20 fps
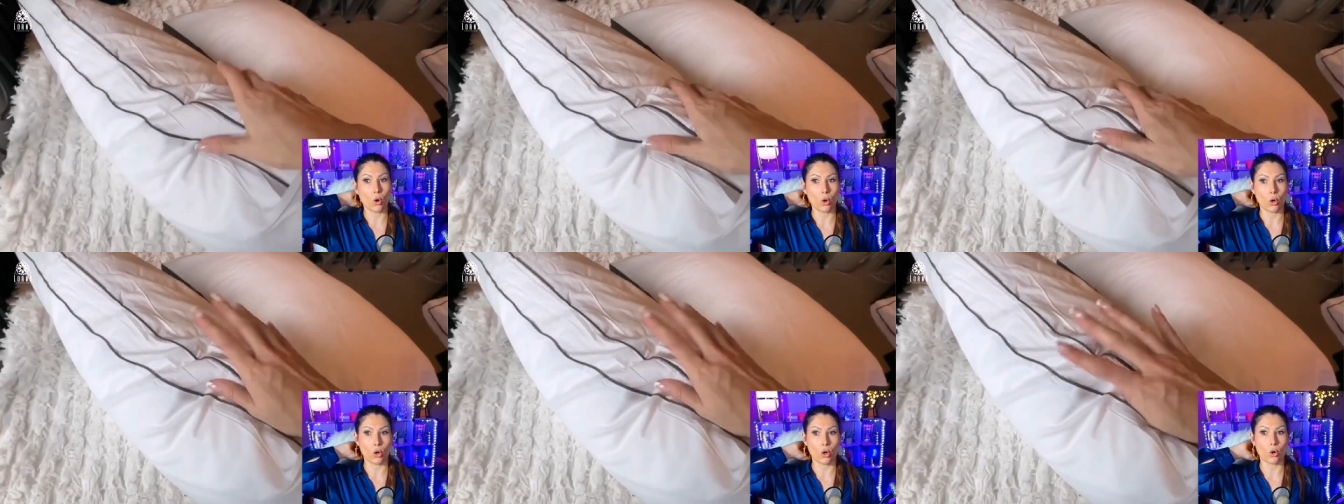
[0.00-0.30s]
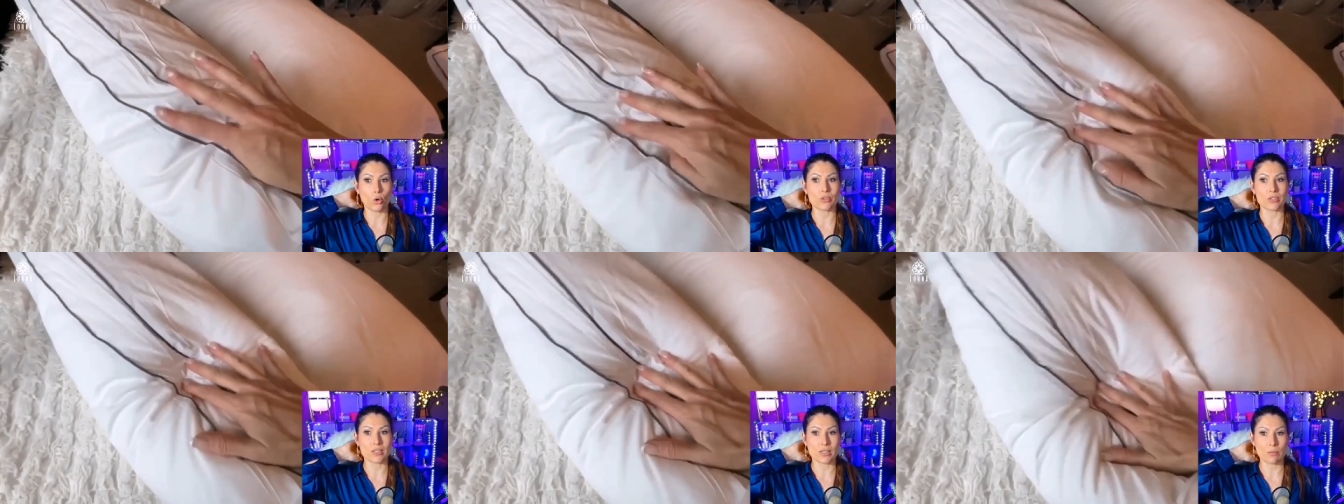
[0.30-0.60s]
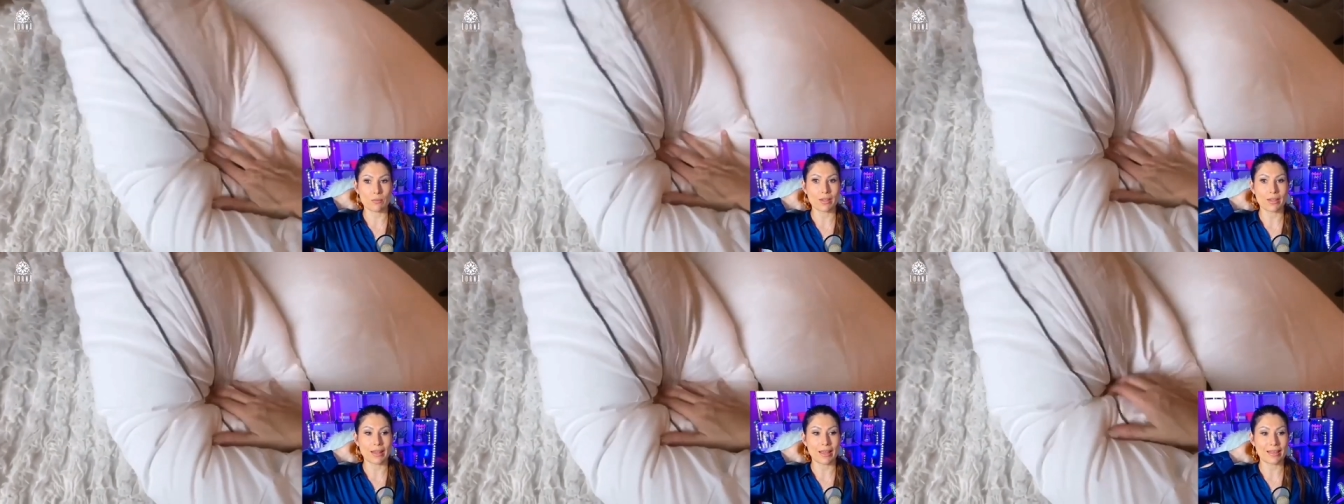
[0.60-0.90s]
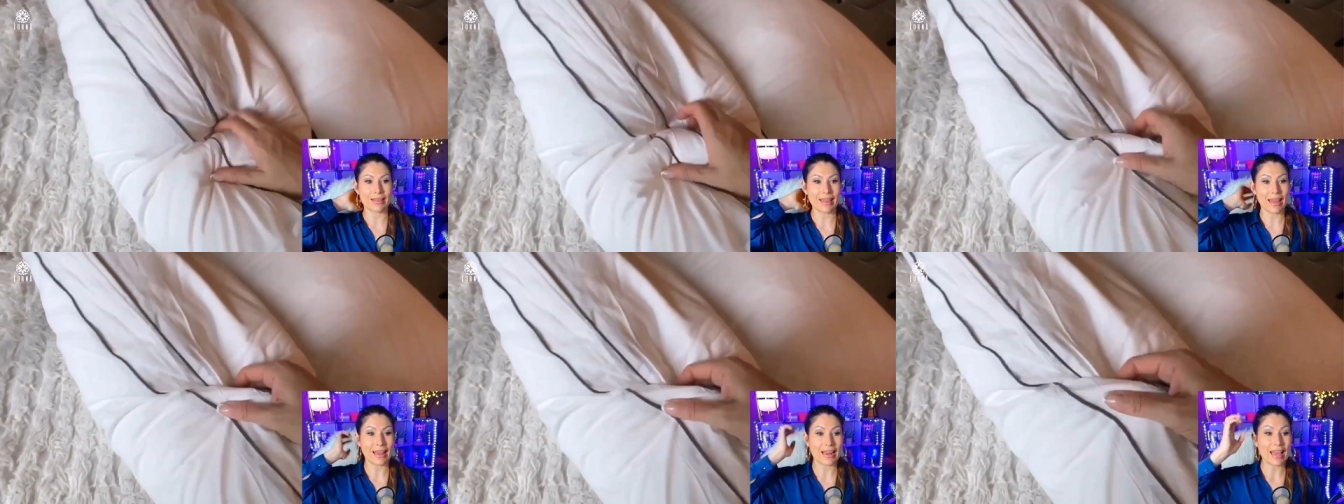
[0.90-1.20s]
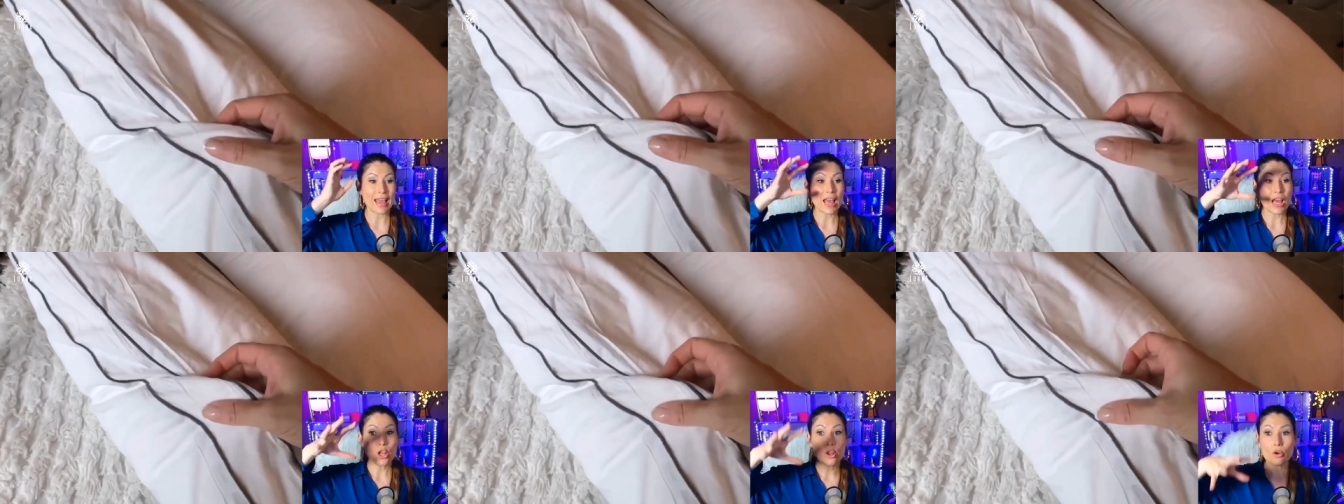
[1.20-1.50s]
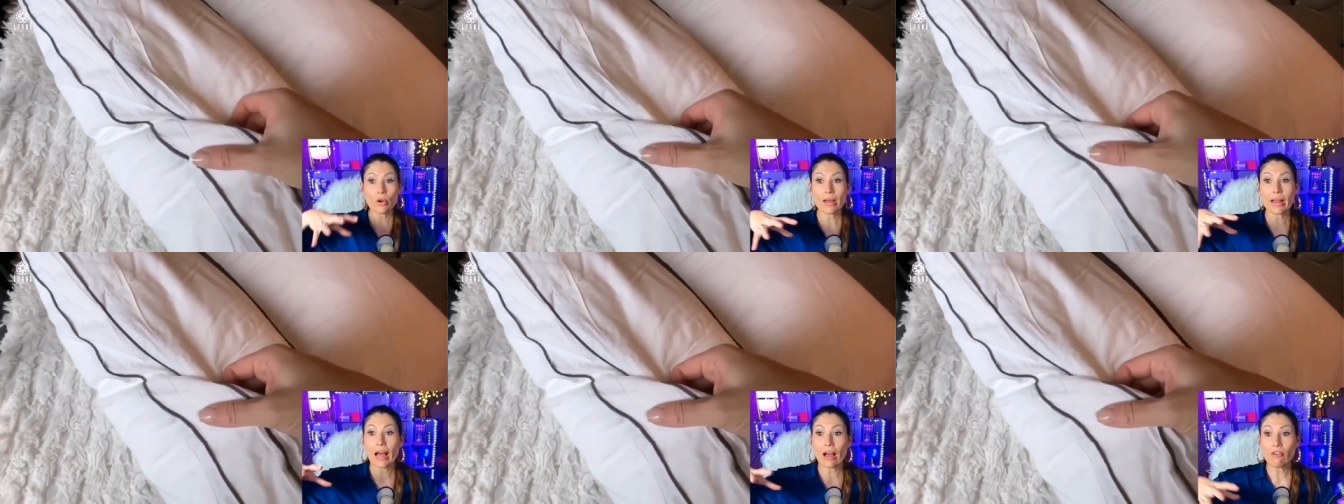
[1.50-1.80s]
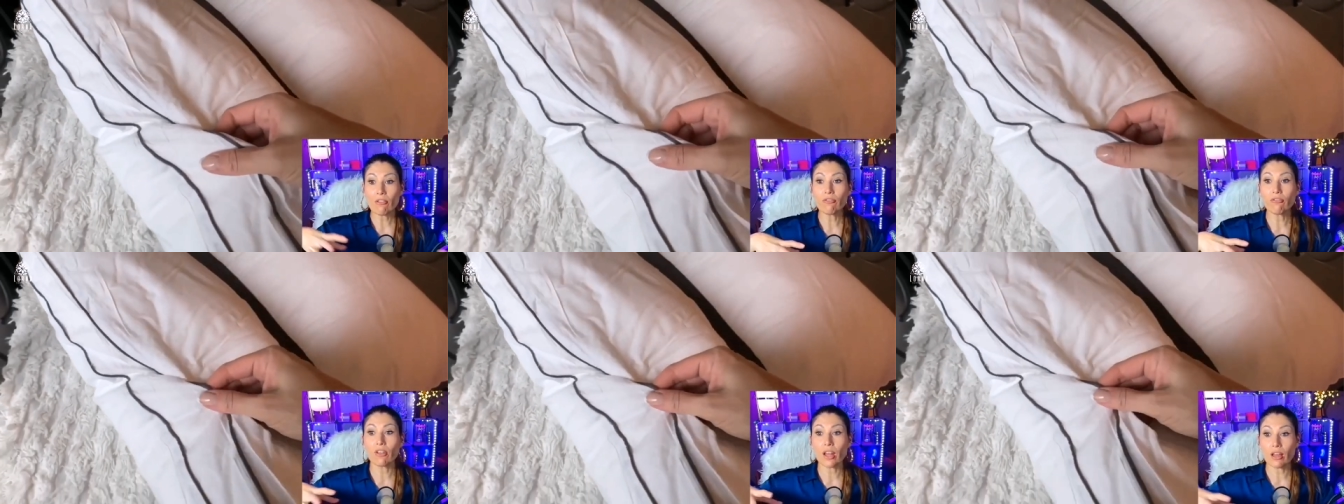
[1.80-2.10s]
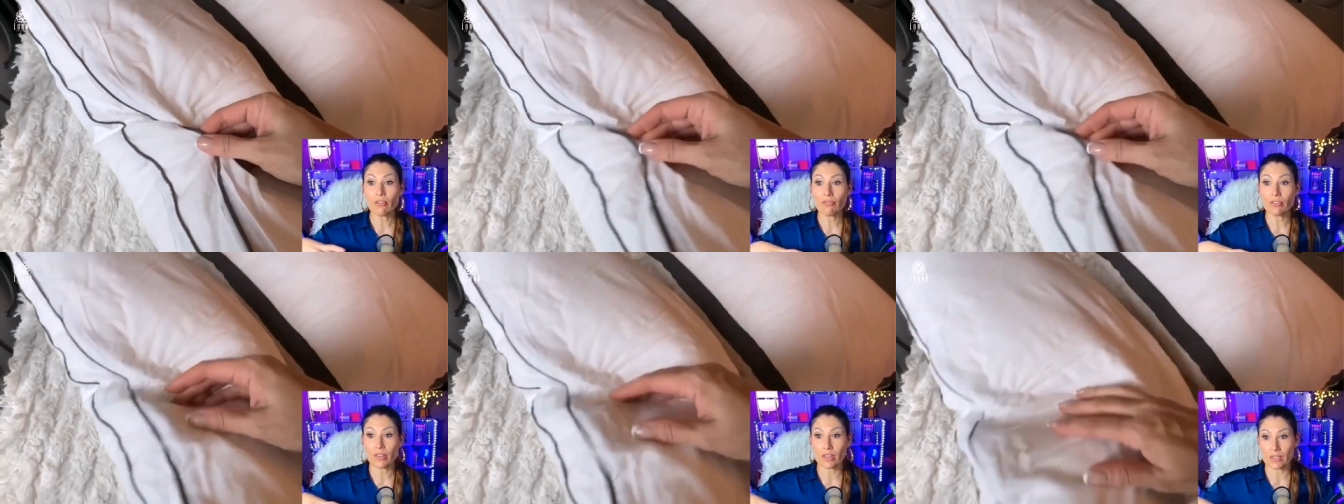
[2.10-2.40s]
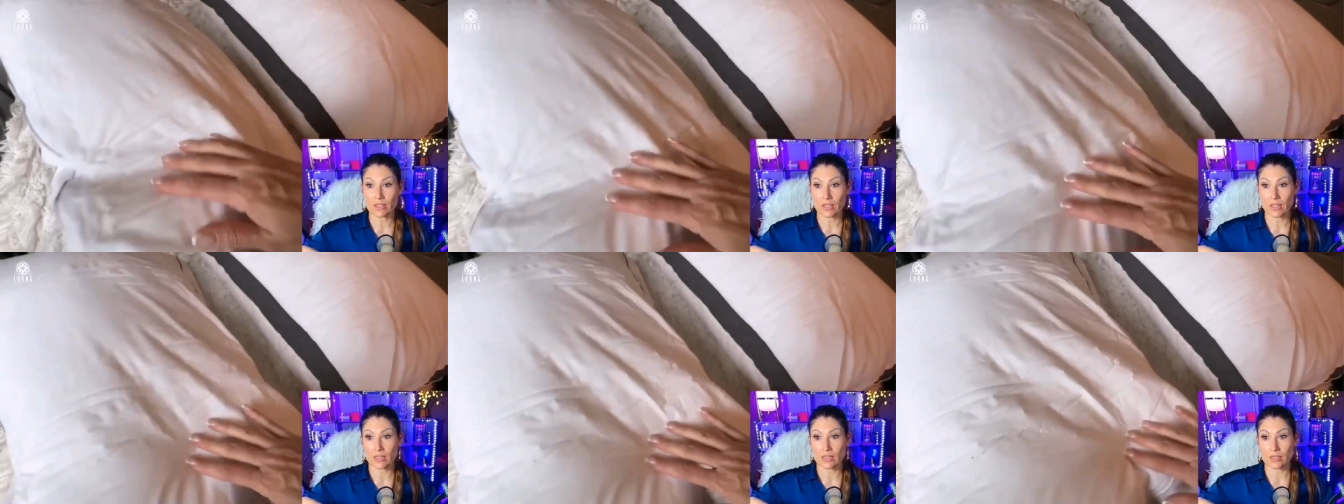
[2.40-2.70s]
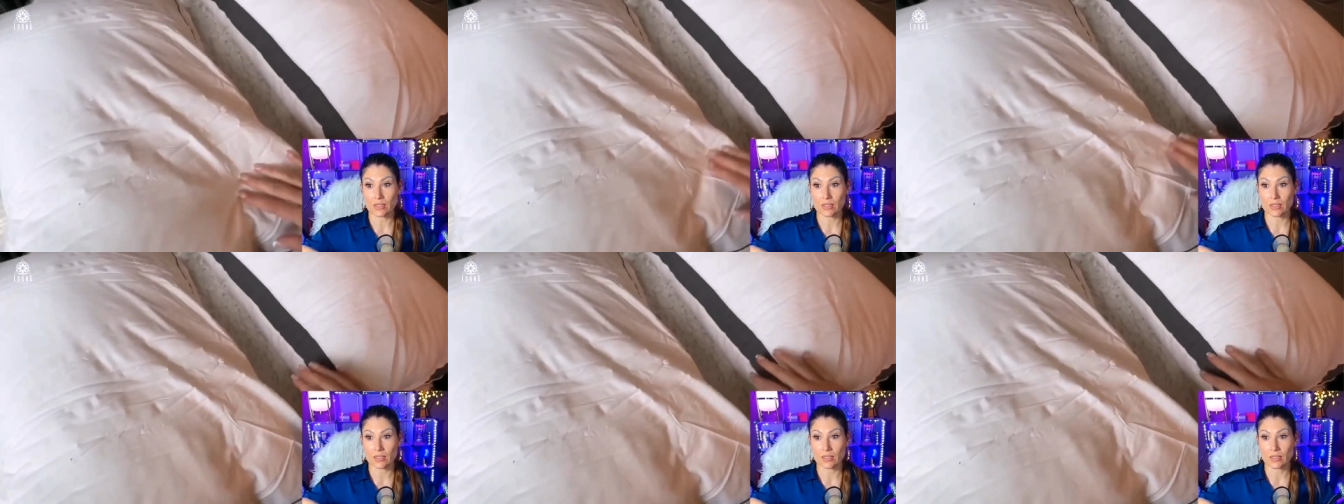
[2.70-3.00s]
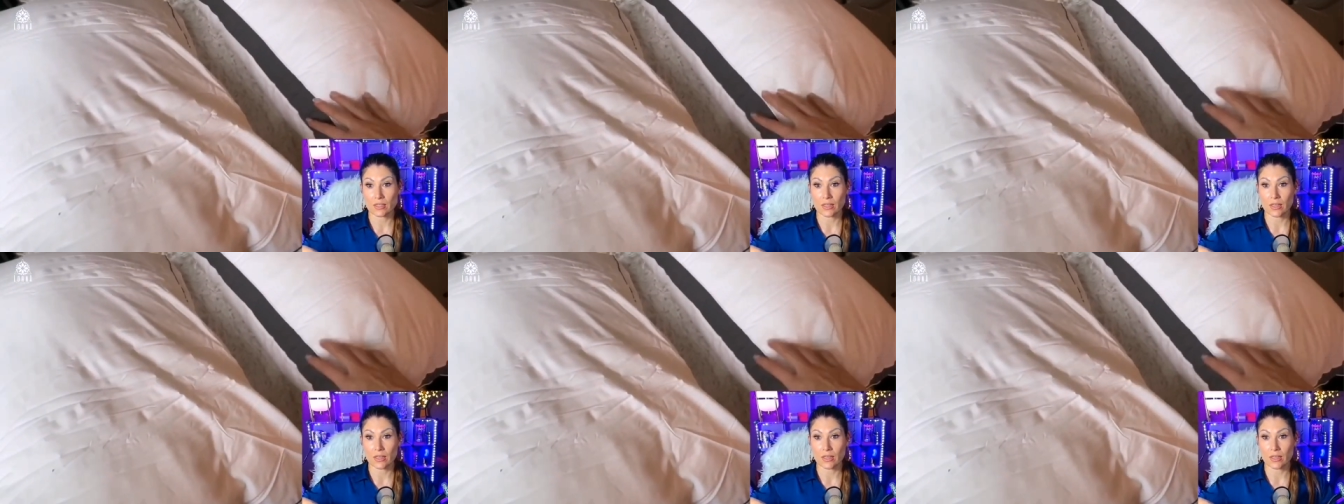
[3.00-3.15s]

or, or something like that. Look at how fluffy this is.